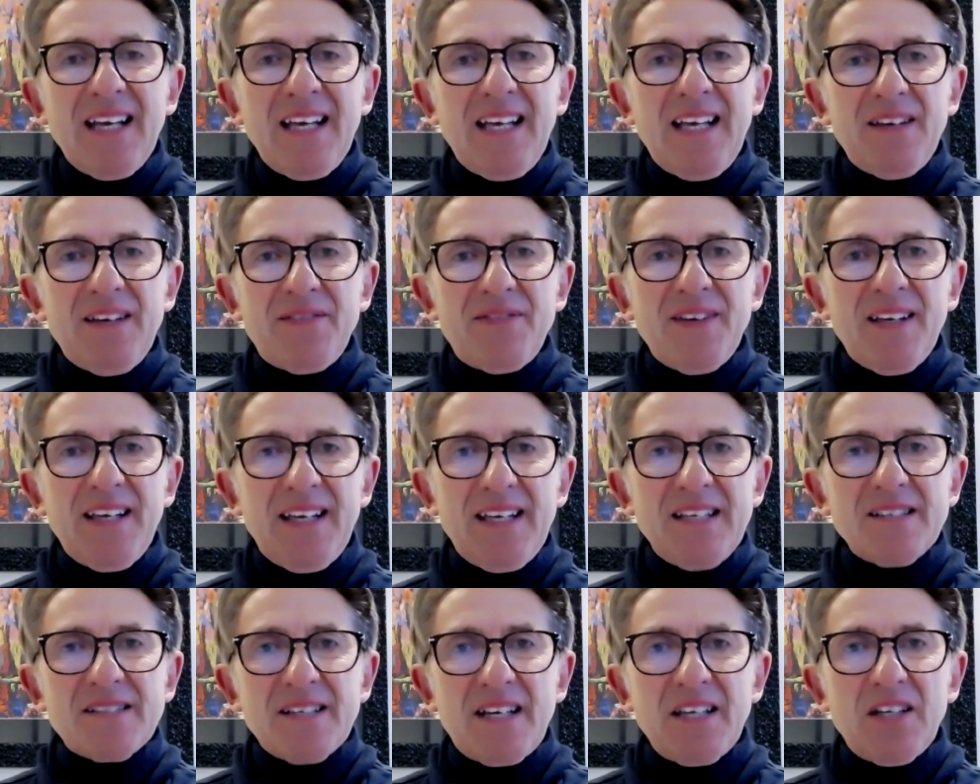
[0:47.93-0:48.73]
if it
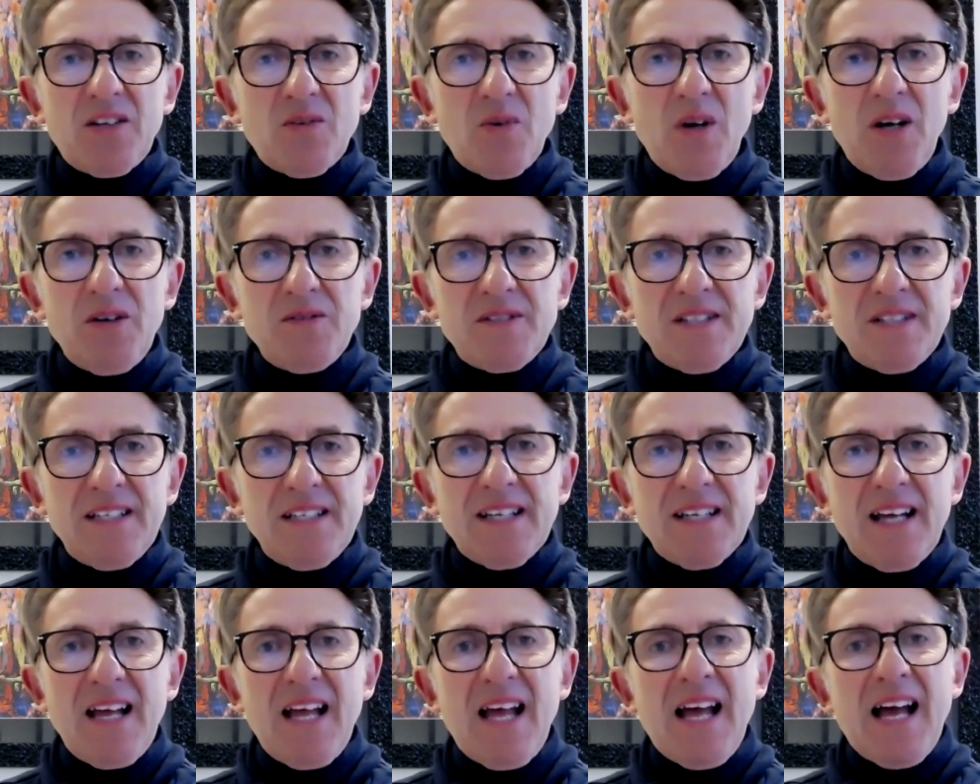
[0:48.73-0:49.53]
is a
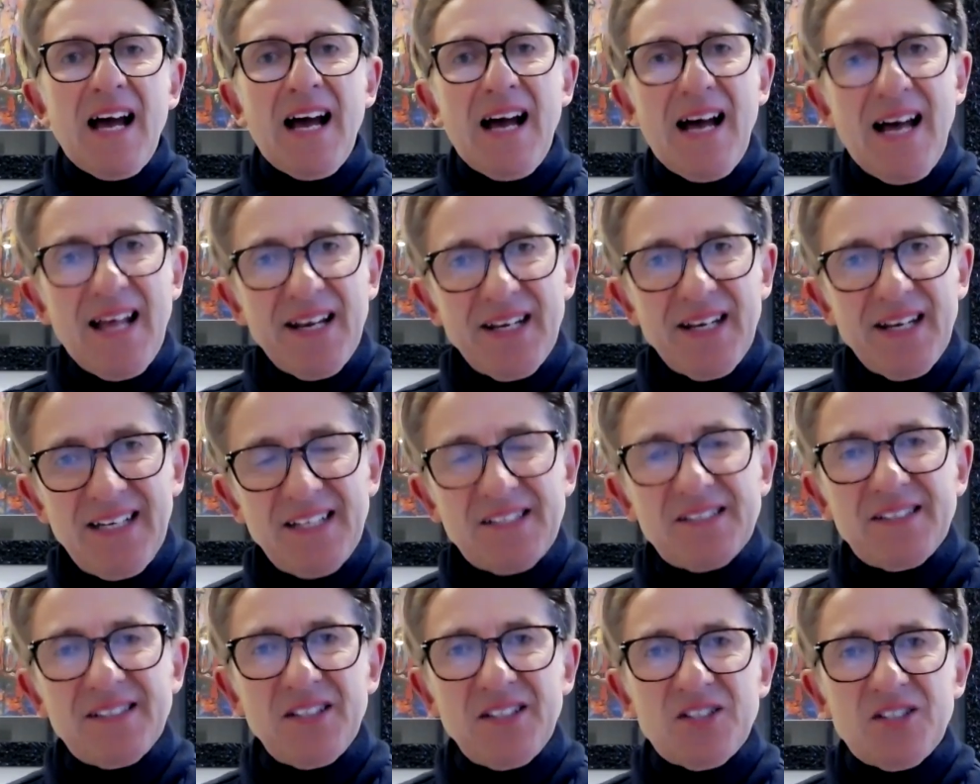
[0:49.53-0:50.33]
quoted
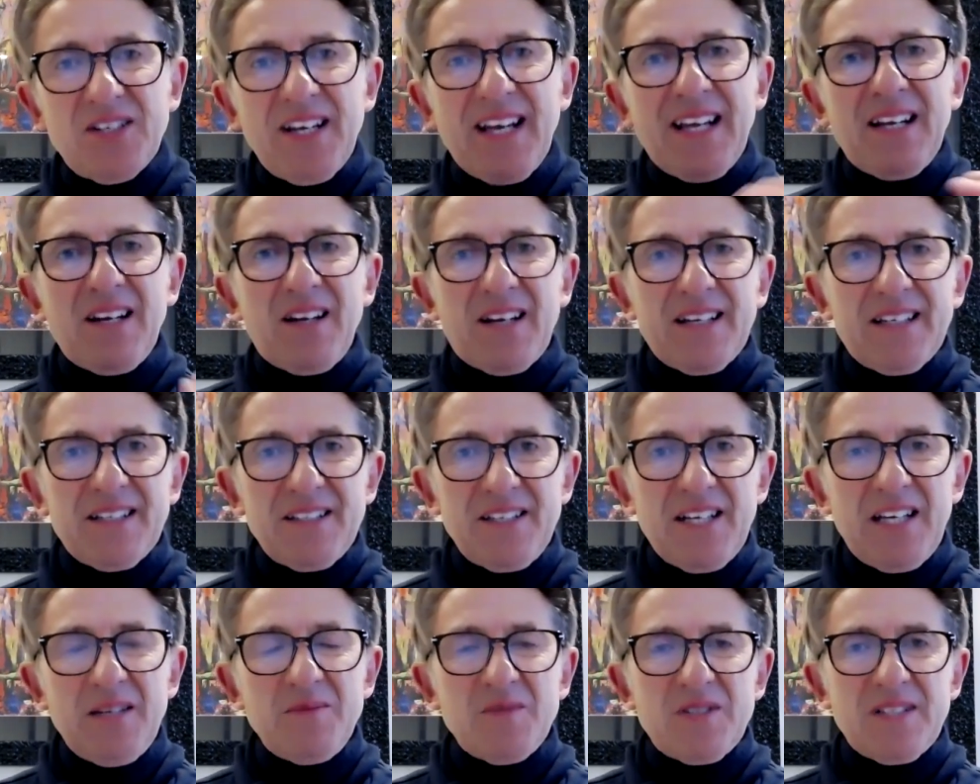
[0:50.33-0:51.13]
unlisted share like a
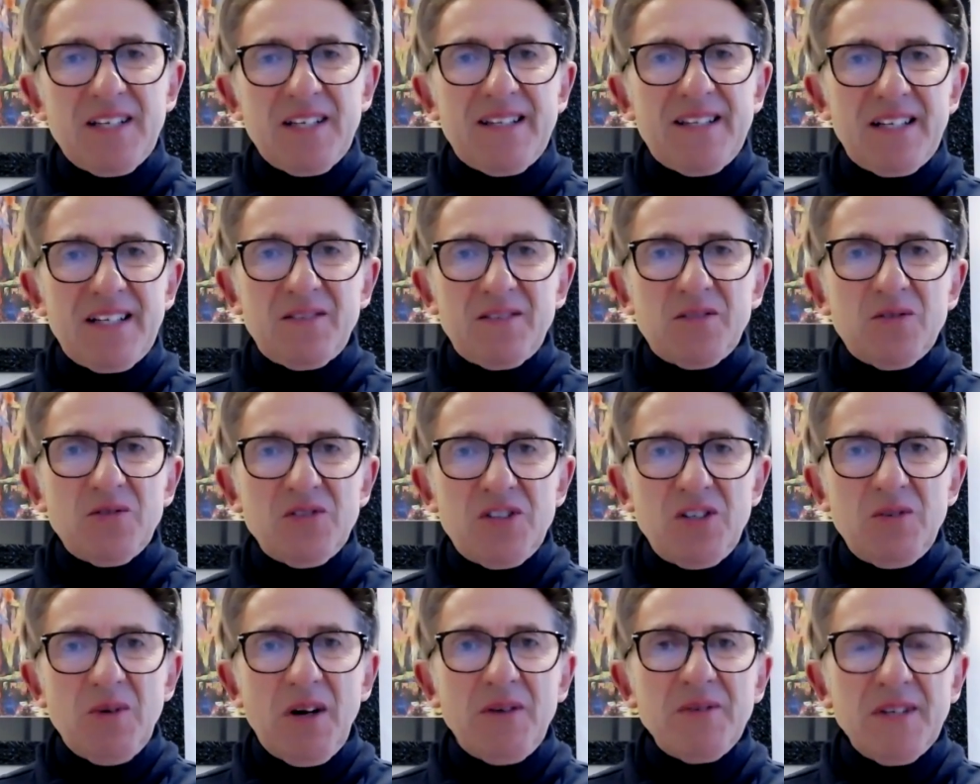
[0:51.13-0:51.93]
name share, then of course
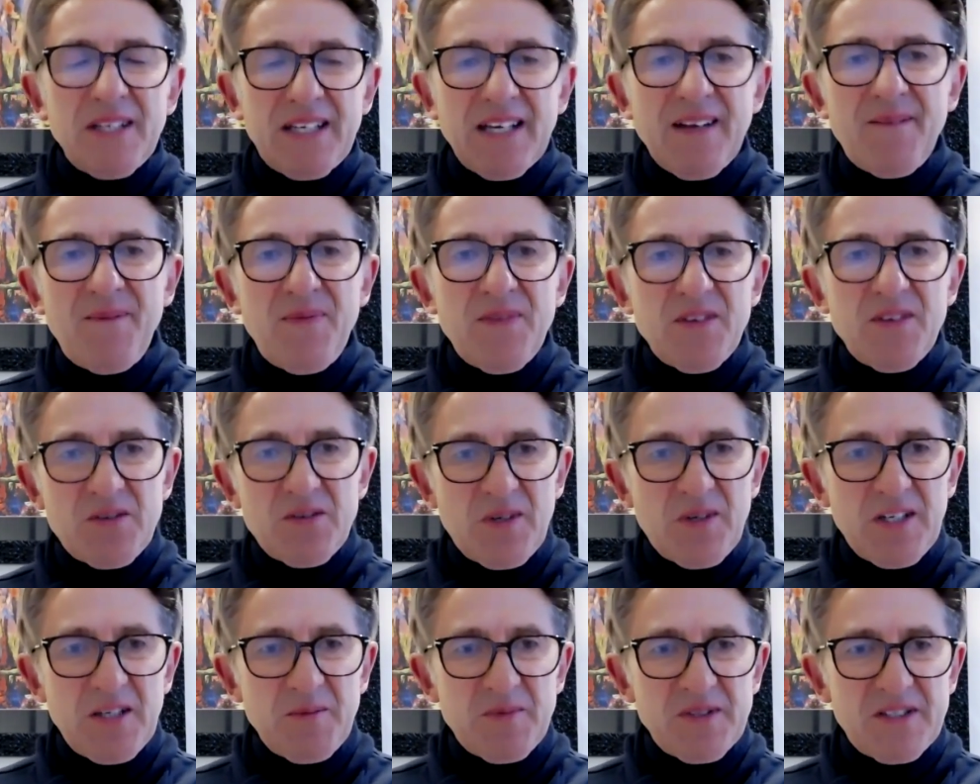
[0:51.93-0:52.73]
you only get
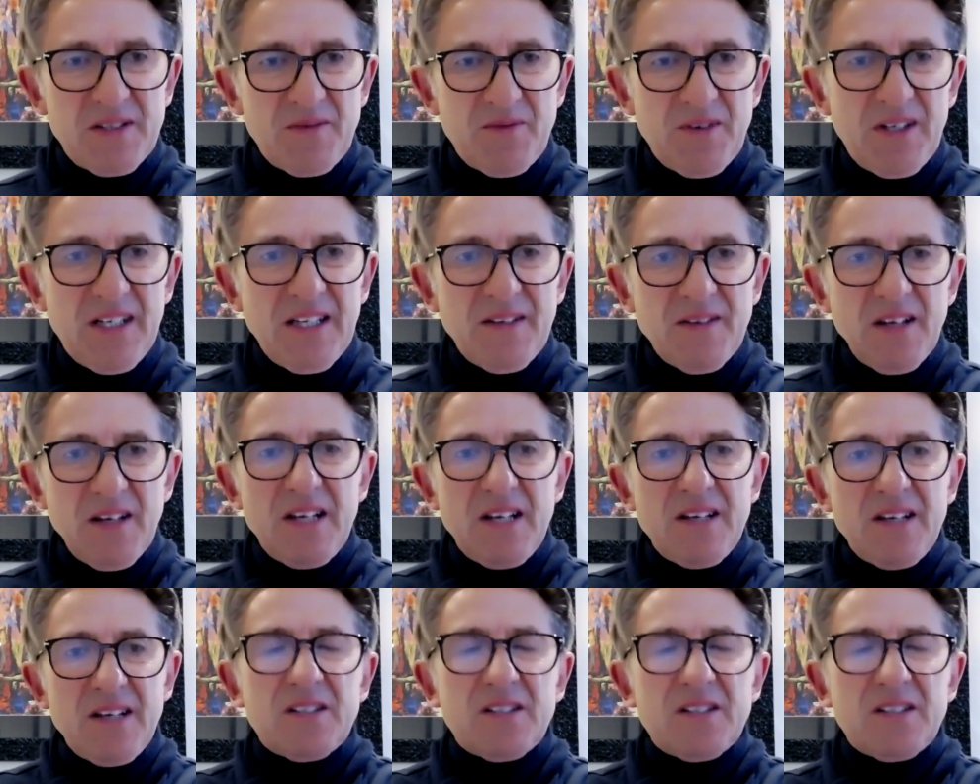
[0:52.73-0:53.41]
20% relief.